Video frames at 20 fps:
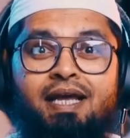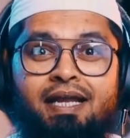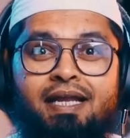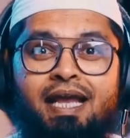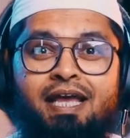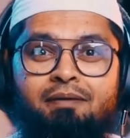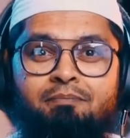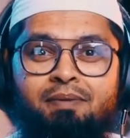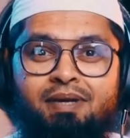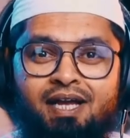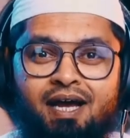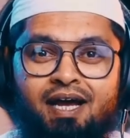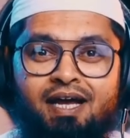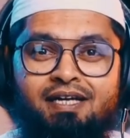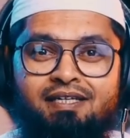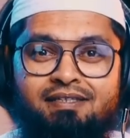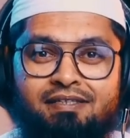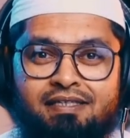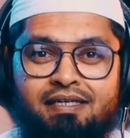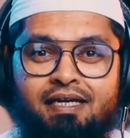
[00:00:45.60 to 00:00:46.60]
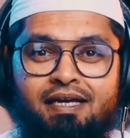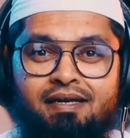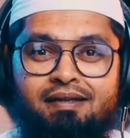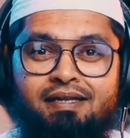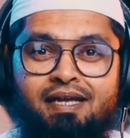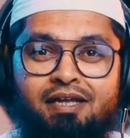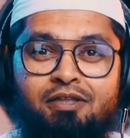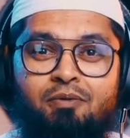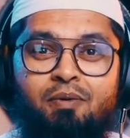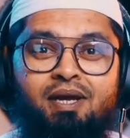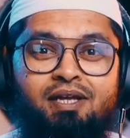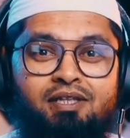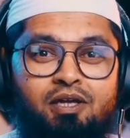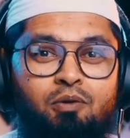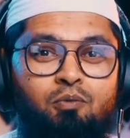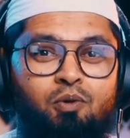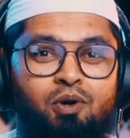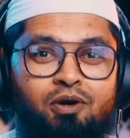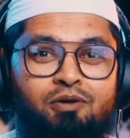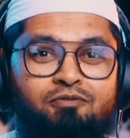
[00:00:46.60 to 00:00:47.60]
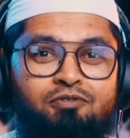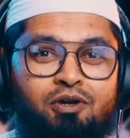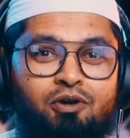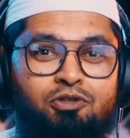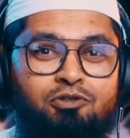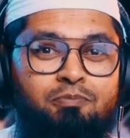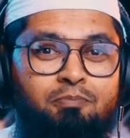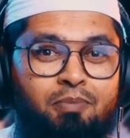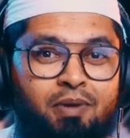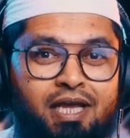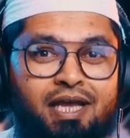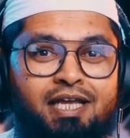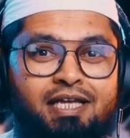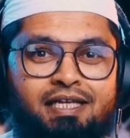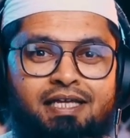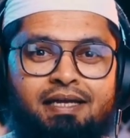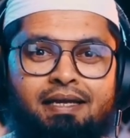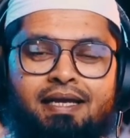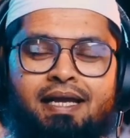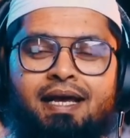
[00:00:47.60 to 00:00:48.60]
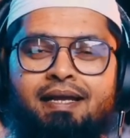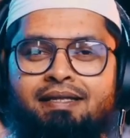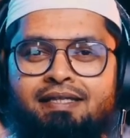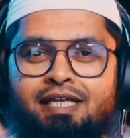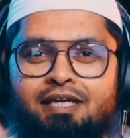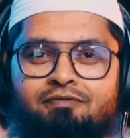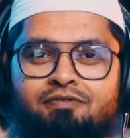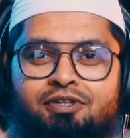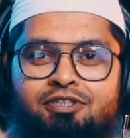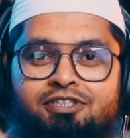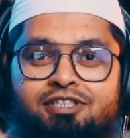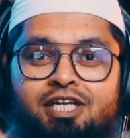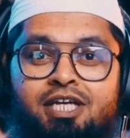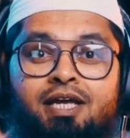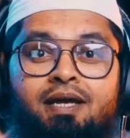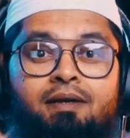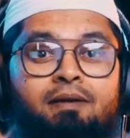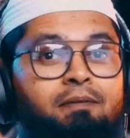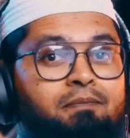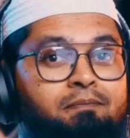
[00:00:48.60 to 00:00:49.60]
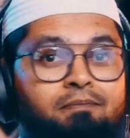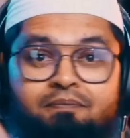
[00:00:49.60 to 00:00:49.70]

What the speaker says: and APIs. That's why their workflows break and never scale.